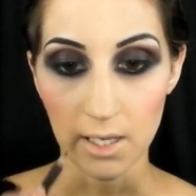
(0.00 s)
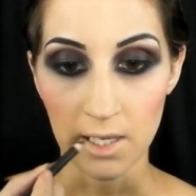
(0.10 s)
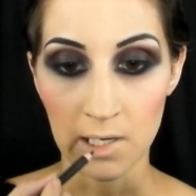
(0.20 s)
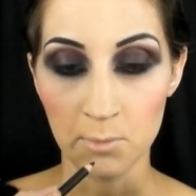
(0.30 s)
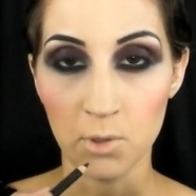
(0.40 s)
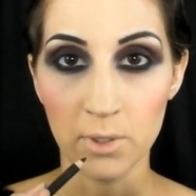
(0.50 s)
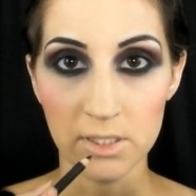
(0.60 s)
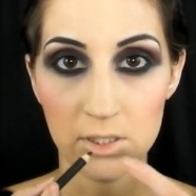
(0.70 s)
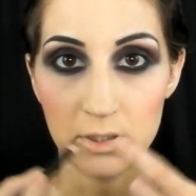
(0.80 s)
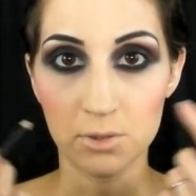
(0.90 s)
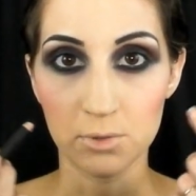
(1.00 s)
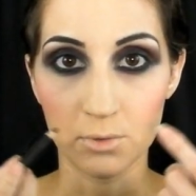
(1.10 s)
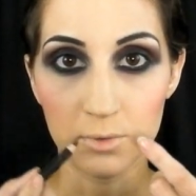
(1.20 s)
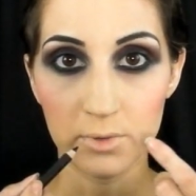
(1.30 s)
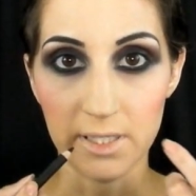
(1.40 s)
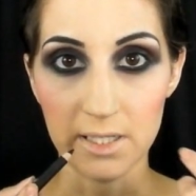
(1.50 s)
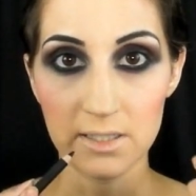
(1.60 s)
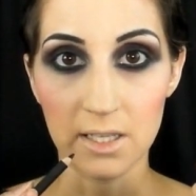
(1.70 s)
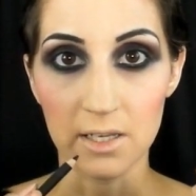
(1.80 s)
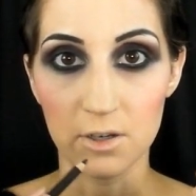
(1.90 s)
And I'm going to, like I
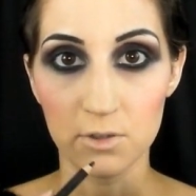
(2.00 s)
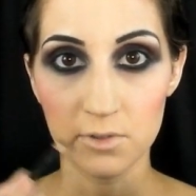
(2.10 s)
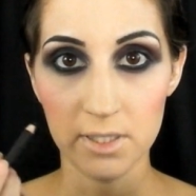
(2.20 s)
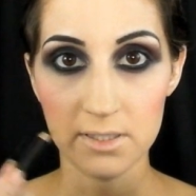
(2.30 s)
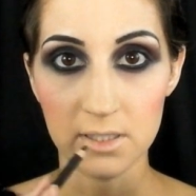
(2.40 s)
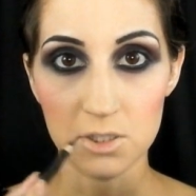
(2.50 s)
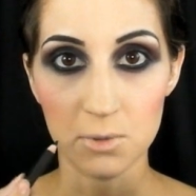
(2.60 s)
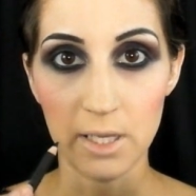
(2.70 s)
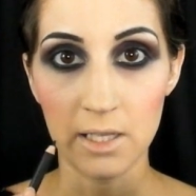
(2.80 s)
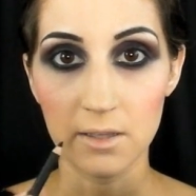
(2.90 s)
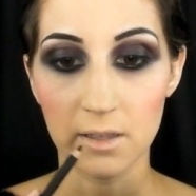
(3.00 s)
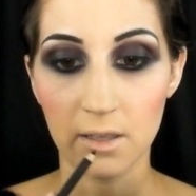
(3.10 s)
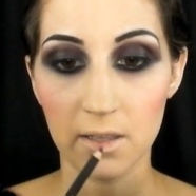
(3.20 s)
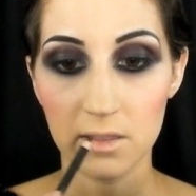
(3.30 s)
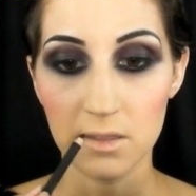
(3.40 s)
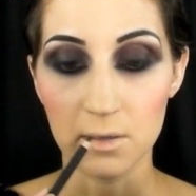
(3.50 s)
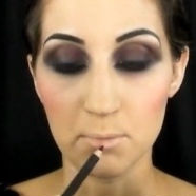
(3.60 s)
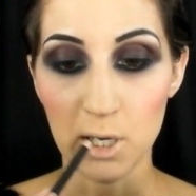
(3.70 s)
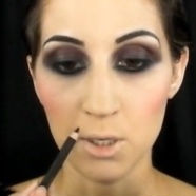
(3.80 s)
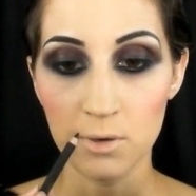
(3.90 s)
said, over accentuate the
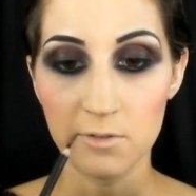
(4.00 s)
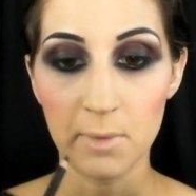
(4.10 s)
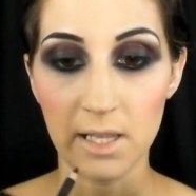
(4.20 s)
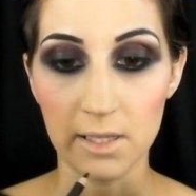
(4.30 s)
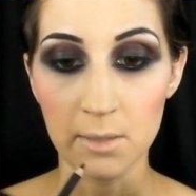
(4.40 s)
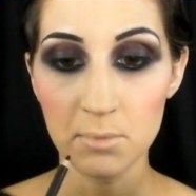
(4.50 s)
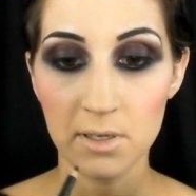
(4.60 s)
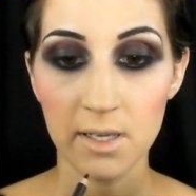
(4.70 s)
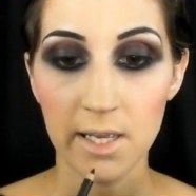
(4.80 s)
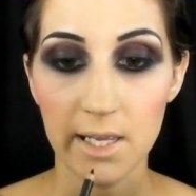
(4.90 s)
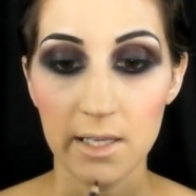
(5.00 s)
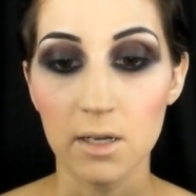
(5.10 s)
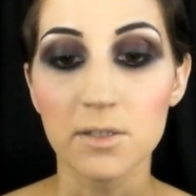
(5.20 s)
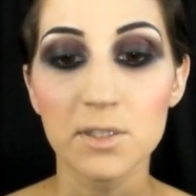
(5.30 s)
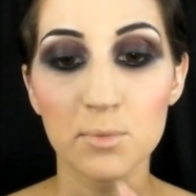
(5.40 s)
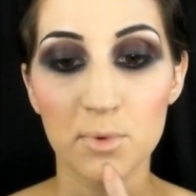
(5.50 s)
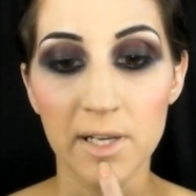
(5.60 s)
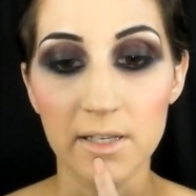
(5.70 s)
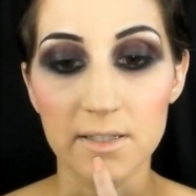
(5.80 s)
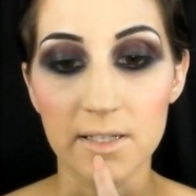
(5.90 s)
bow of my lip and also
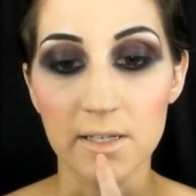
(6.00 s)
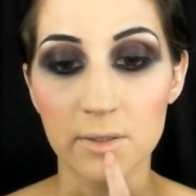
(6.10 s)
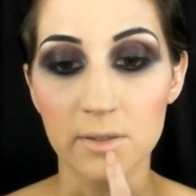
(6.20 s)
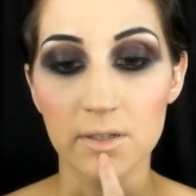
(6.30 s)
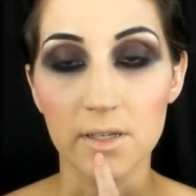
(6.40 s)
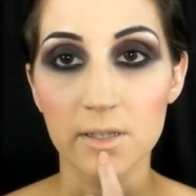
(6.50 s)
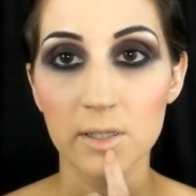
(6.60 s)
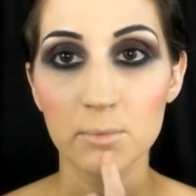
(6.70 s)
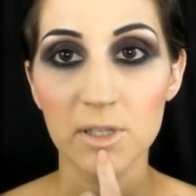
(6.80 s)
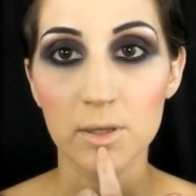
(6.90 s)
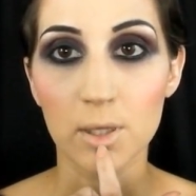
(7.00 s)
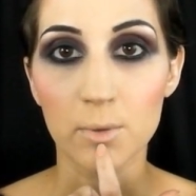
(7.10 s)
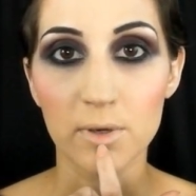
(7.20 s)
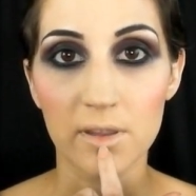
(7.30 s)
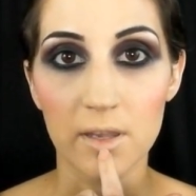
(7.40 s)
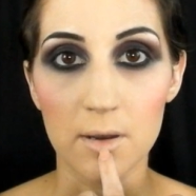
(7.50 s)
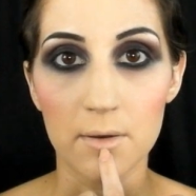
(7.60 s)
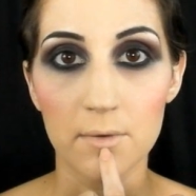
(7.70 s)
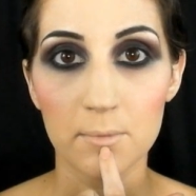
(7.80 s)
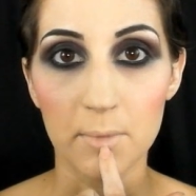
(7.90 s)
bring it down a little bit lower than
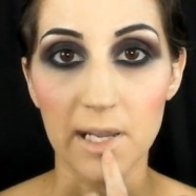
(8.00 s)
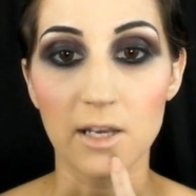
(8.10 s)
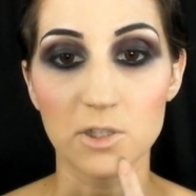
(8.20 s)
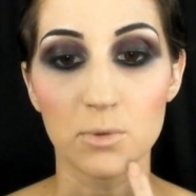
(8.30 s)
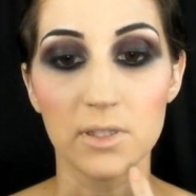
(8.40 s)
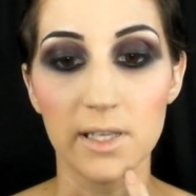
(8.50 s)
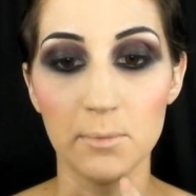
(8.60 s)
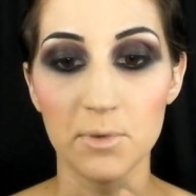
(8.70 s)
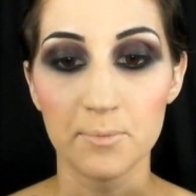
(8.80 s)
my actual lip.